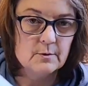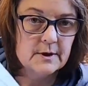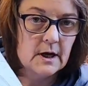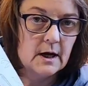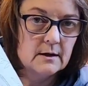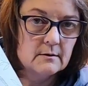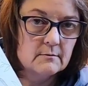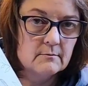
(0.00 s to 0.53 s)
we
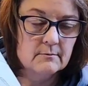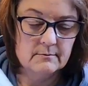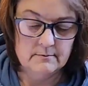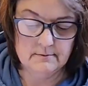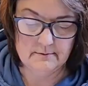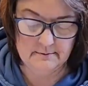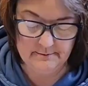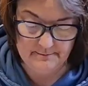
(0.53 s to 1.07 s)
got
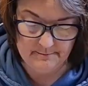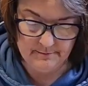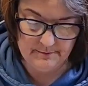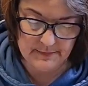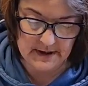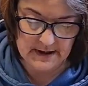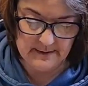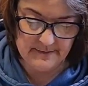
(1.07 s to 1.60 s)

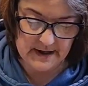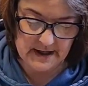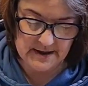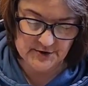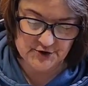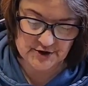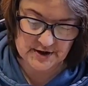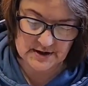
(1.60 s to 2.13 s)
bunny
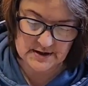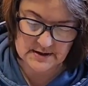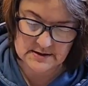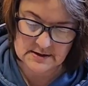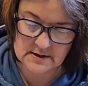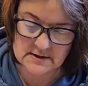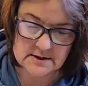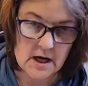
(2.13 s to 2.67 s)

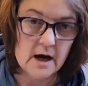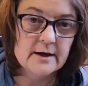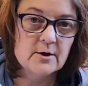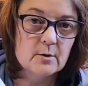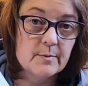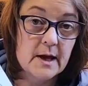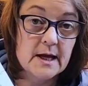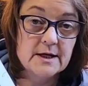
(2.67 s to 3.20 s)
pages and
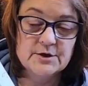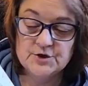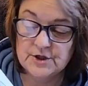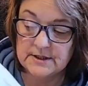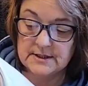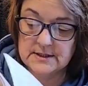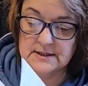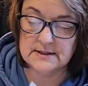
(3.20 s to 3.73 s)
tiger
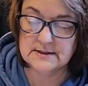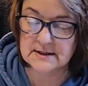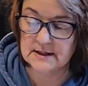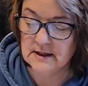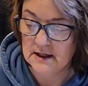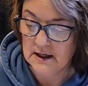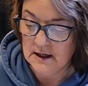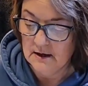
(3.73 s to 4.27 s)
pages
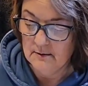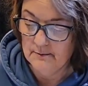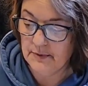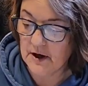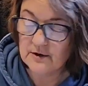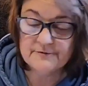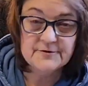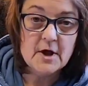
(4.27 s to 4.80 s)
and
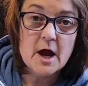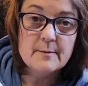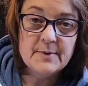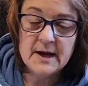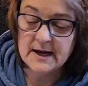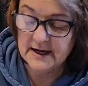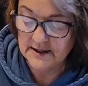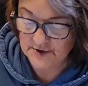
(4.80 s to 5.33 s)
butterfly
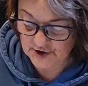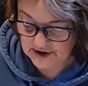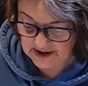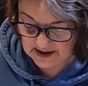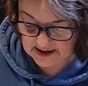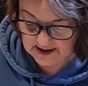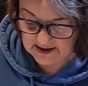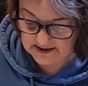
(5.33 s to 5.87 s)

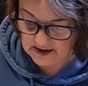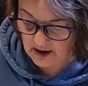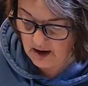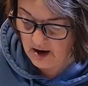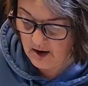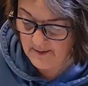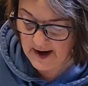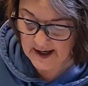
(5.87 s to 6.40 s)
pages.
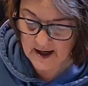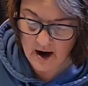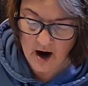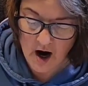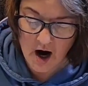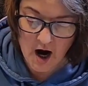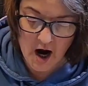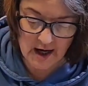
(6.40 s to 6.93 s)
Oh my
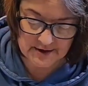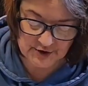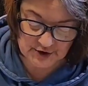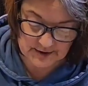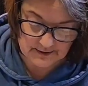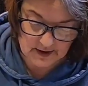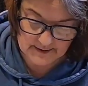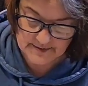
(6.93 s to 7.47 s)

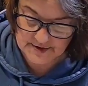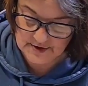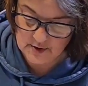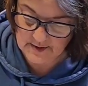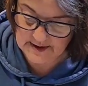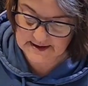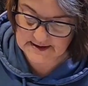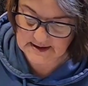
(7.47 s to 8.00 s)
gosh! I'm
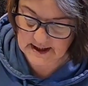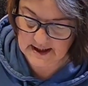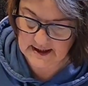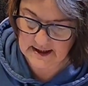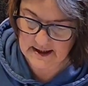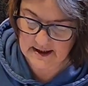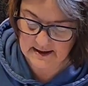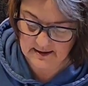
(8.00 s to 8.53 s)
so
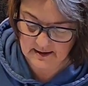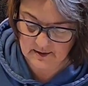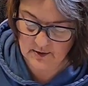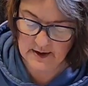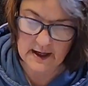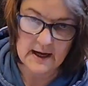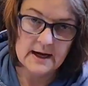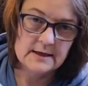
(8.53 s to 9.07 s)
excited.
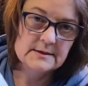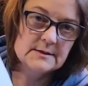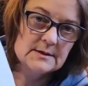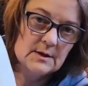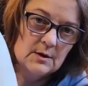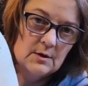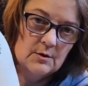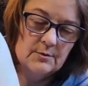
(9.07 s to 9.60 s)
Okay,
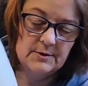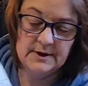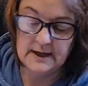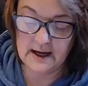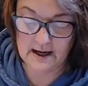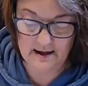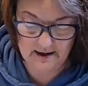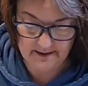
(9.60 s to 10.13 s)
so
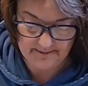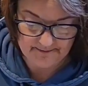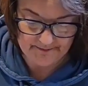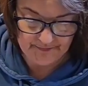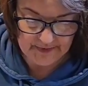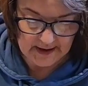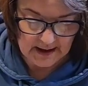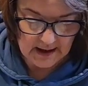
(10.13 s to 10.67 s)
yay.
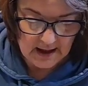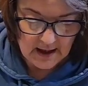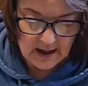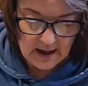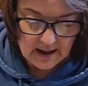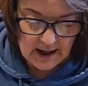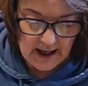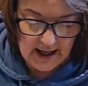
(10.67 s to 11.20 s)

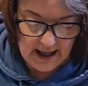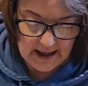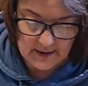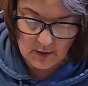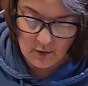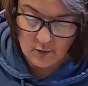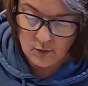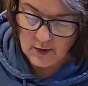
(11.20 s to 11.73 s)

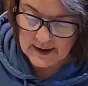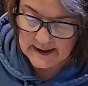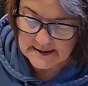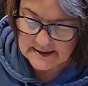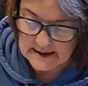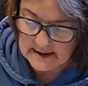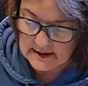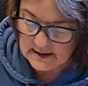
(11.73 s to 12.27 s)
And what I
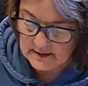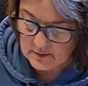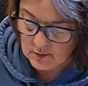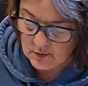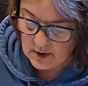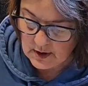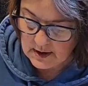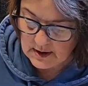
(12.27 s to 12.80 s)

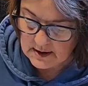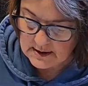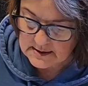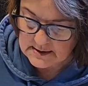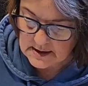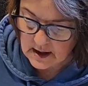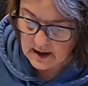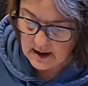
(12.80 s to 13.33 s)
did
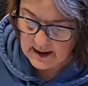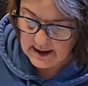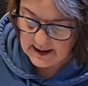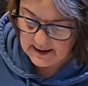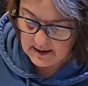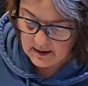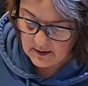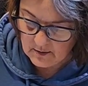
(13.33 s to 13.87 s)
was
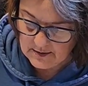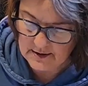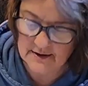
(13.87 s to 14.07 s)
I